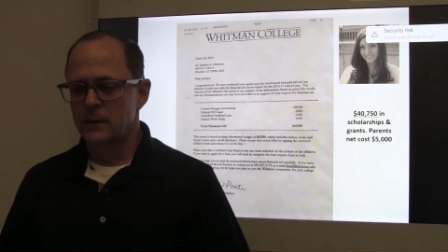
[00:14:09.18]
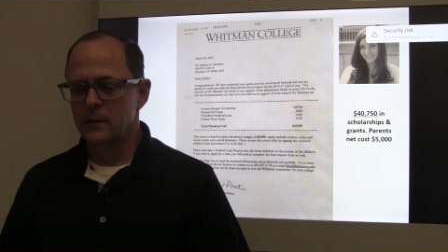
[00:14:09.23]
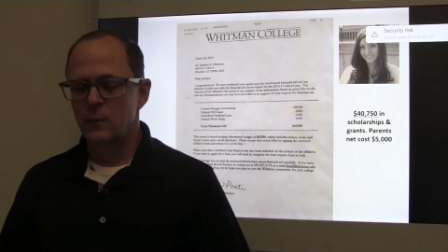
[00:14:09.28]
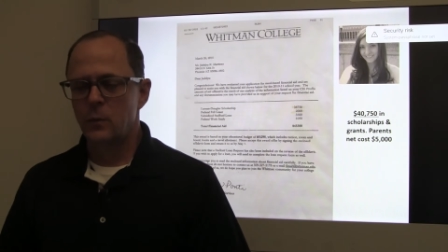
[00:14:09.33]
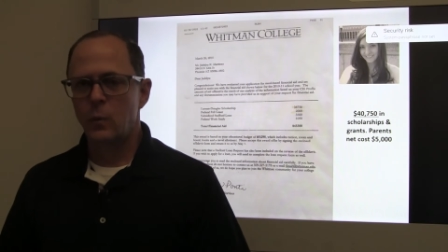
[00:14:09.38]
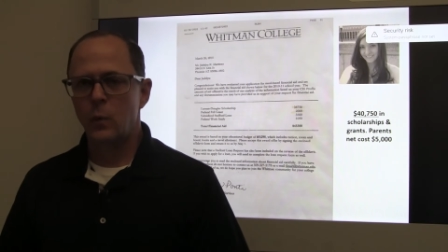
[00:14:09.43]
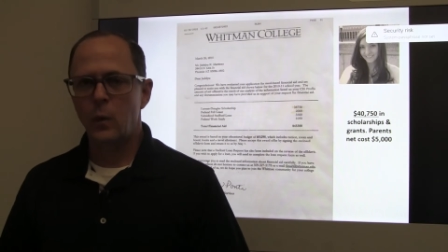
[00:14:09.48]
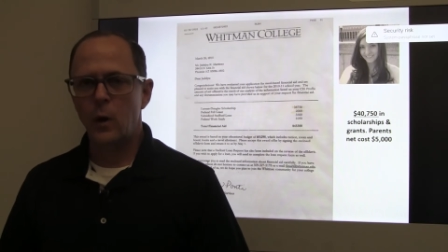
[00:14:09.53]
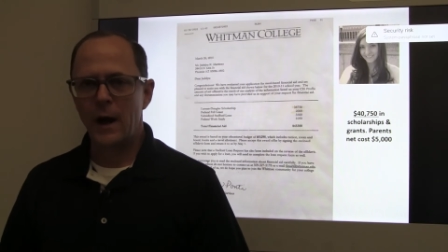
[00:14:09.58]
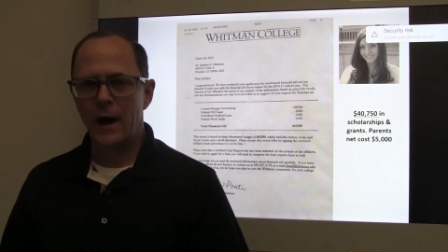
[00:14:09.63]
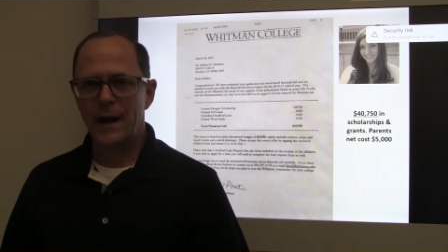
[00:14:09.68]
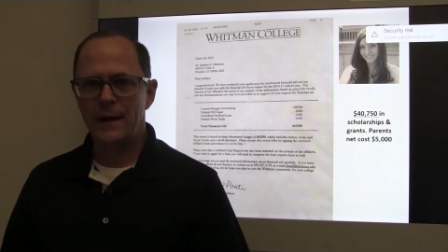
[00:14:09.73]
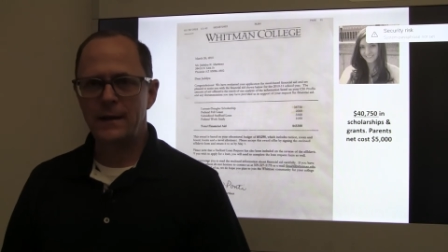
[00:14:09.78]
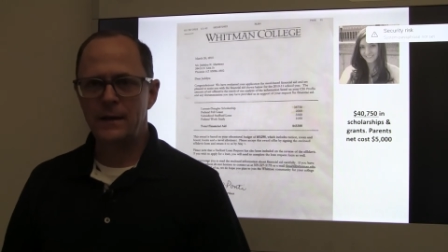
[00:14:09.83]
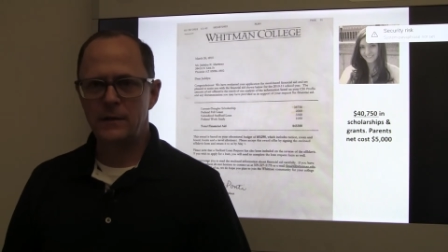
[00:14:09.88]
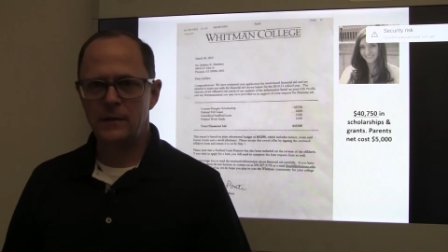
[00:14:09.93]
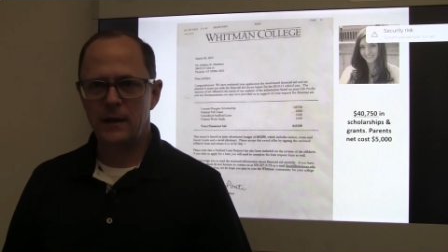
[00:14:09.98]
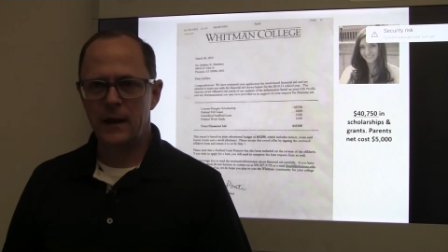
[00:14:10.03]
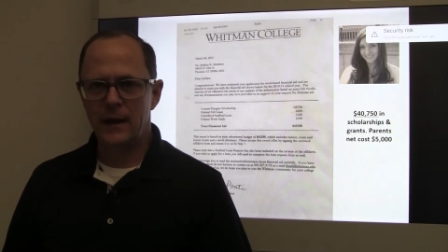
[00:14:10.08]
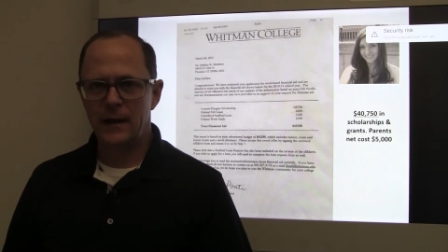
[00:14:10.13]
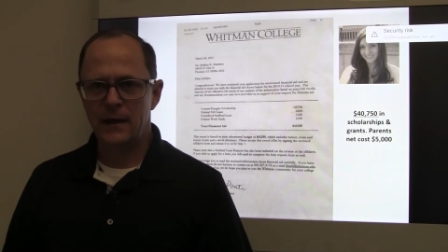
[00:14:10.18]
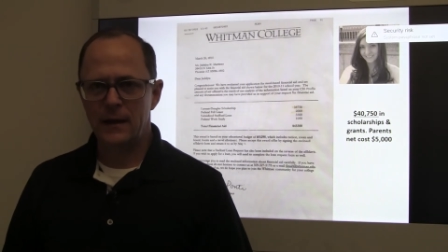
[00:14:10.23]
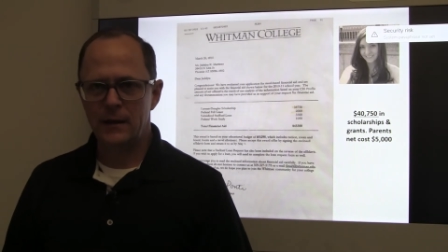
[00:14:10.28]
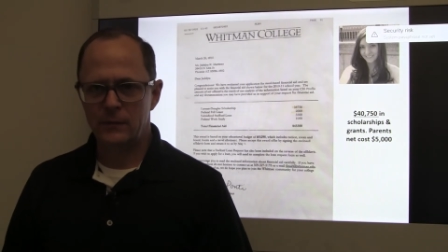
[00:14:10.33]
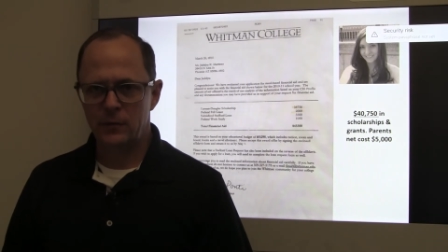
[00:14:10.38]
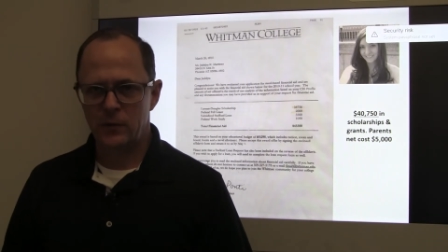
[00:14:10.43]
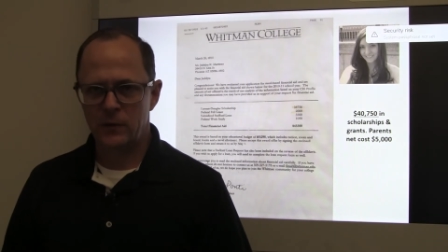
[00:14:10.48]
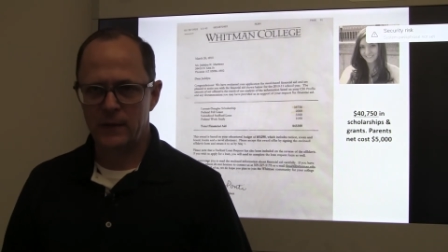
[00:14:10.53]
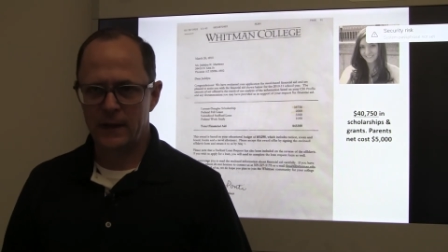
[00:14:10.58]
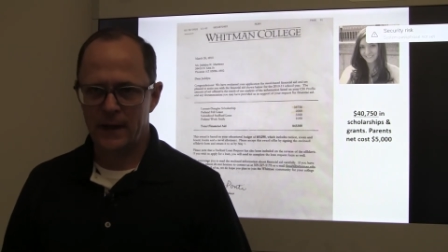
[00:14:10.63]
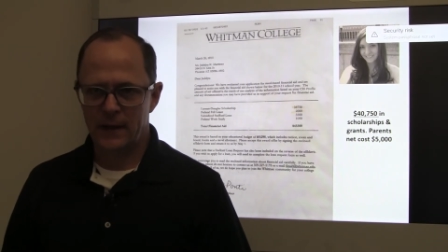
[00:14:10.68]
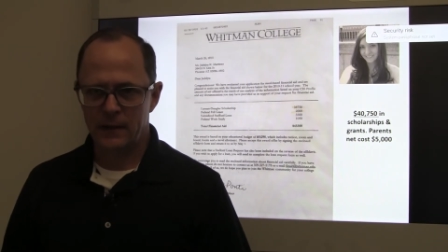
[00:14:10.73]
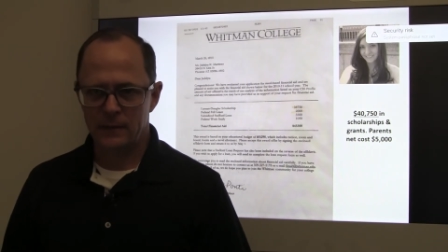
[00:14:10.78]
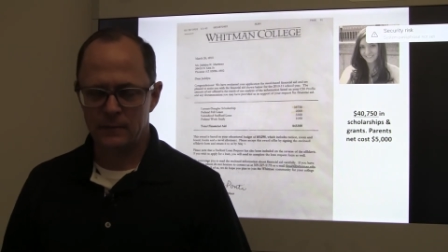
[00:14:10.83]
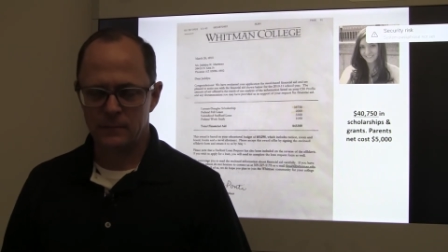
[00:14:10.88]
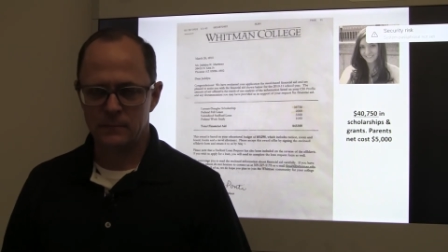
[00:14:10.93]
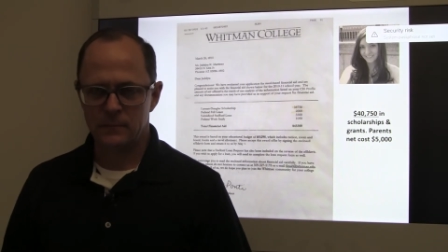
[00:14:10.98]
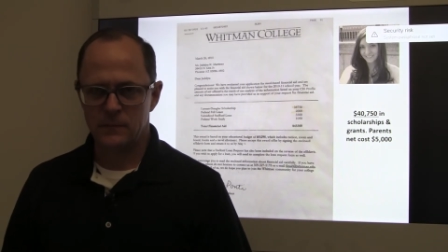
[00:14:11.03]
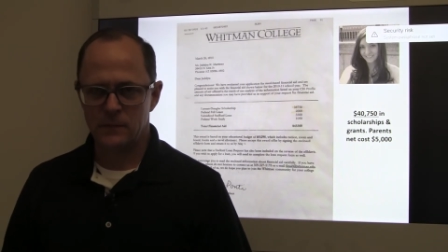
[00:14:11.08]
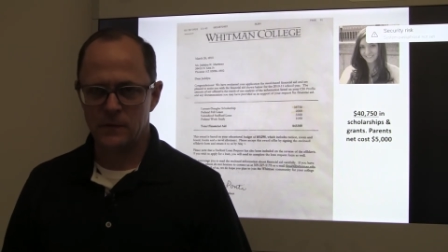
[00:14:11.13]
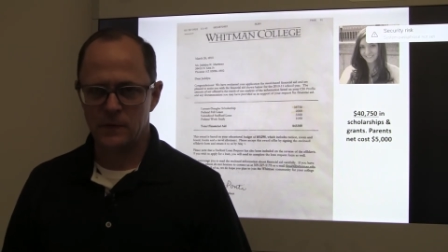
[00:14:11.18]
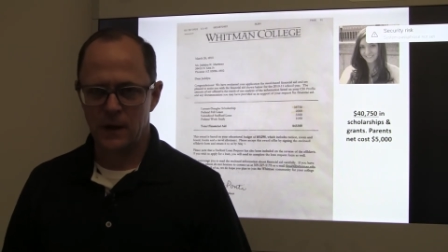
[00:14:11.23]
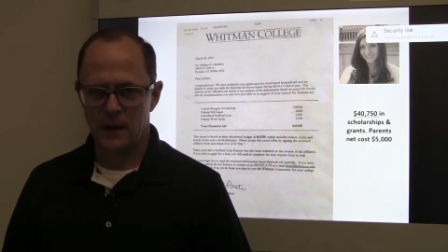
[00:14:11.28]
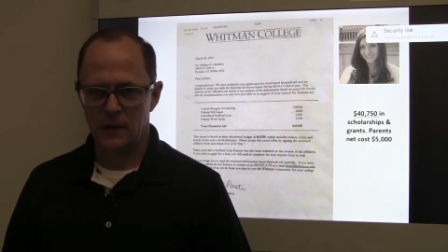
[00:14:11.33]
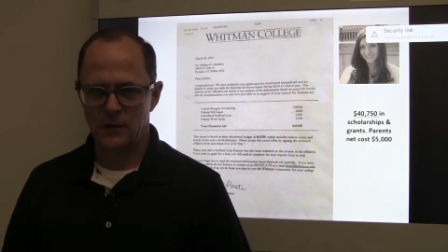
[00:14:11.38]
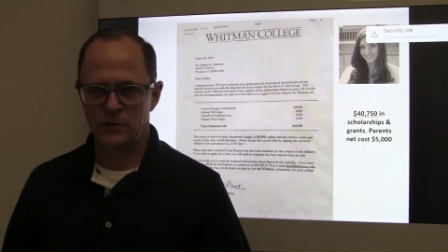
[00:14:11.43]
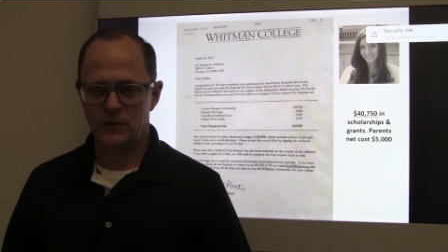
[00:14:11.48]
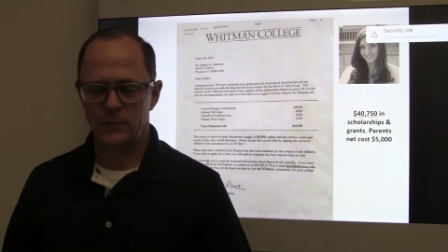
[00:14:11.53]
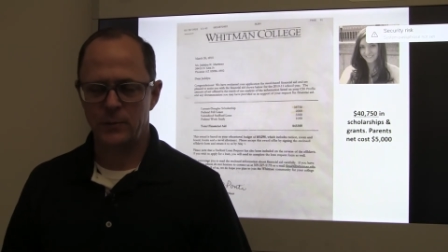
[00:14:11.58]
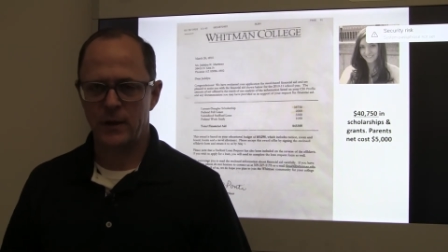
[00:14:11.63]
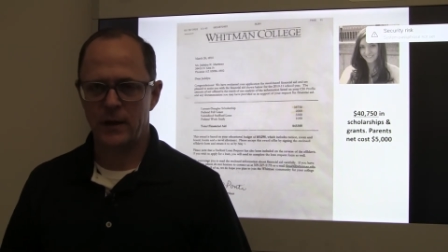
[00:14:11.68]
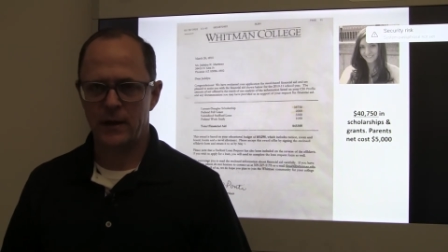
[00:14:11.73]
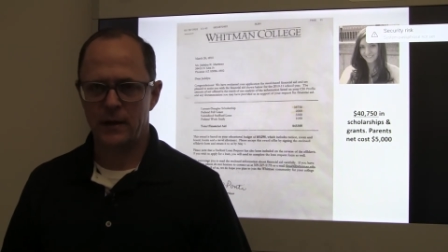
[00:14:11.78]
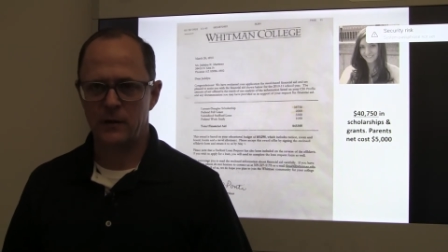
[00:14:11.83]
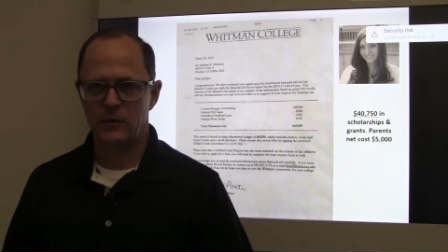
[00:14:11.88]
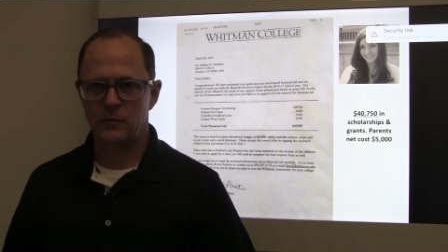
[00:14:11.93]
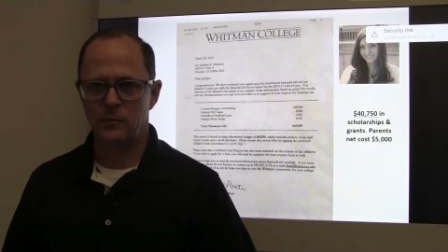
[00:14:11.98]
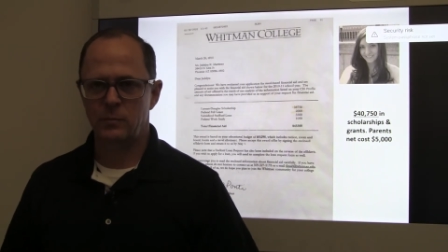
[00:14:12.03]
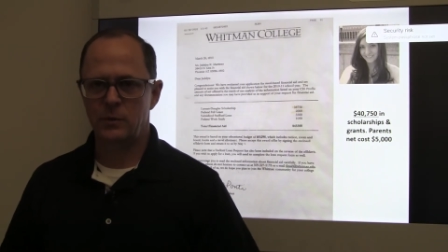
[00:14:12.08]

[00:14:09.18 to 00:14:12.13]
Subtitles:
Why did they give her that scholarship package?